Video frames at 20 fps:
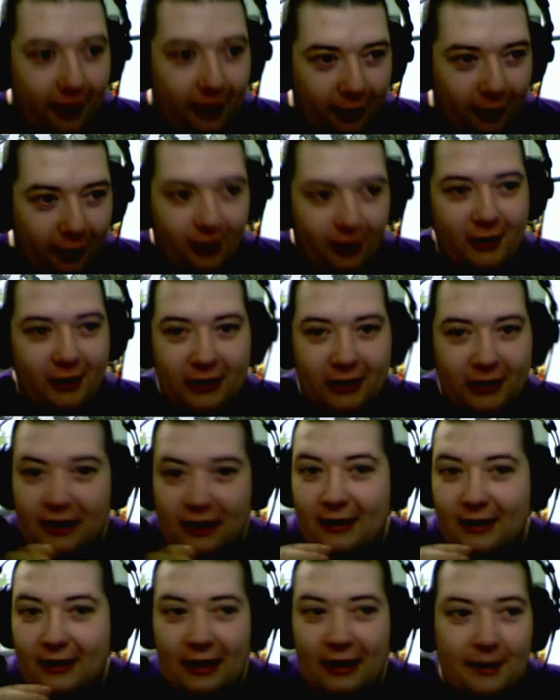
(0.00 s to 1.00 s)
irked
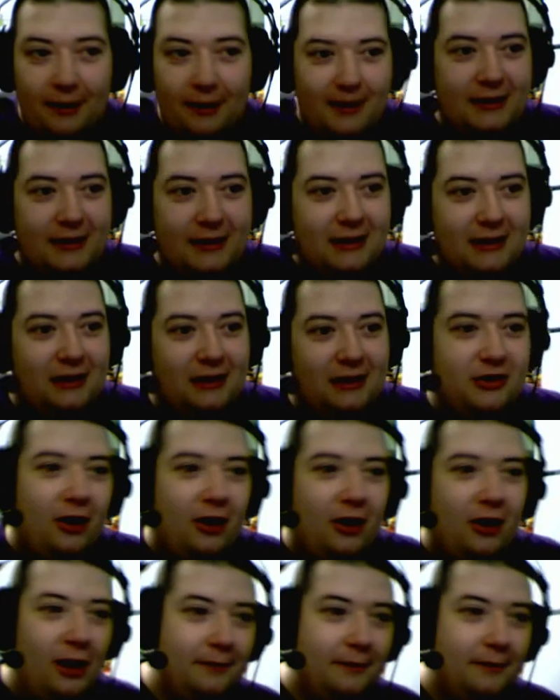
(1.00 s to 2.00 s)
that I missed this
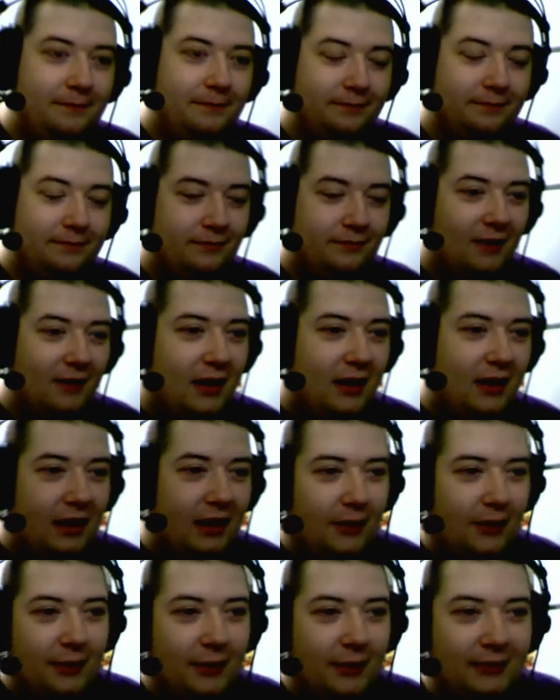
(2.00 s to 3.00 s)
shot.
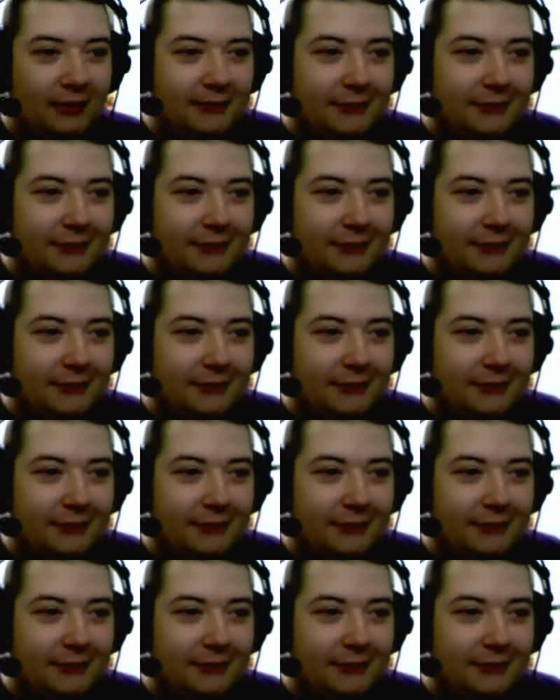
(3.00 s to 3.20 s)
Anyways.